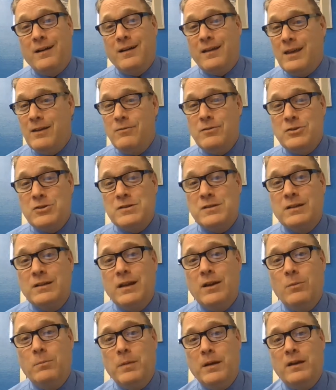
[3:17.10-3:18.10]
even just a
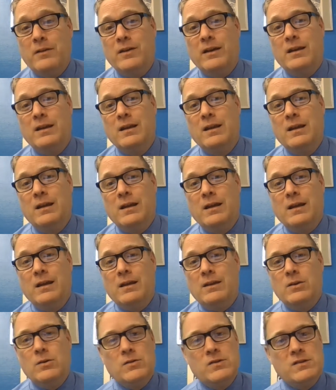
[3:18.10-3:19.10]
little bit of it,
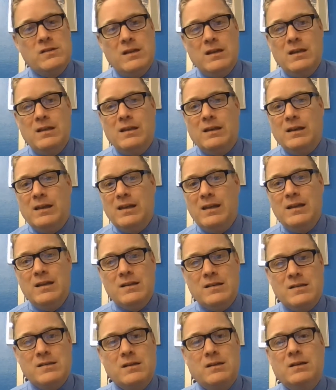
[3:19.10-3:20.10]
you'll see that he
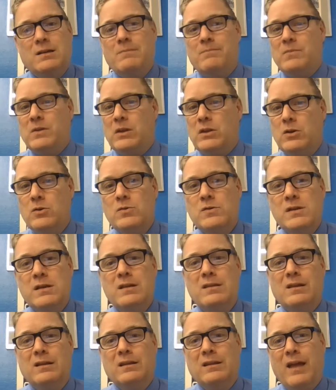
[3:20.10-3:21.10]
is
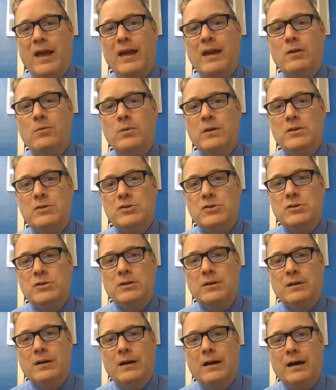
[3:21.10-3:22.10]
using the language
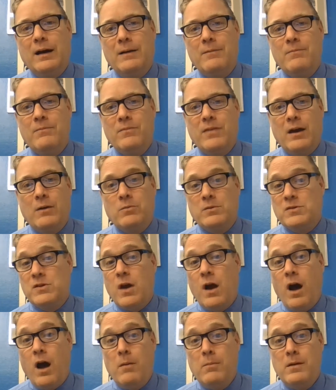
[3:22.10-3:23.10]
that was
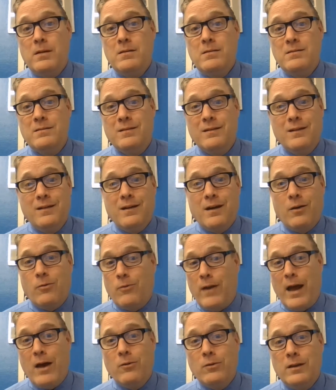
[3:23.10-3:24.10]
common
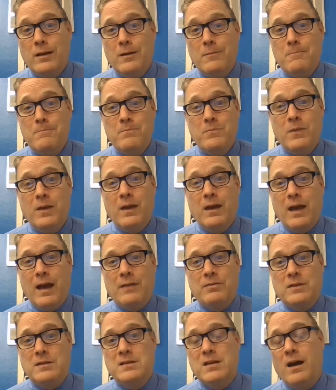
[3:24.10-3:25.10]
around him
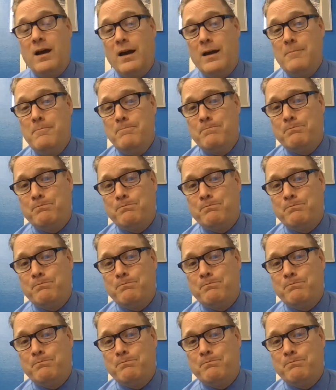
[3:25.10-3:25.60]
at the time.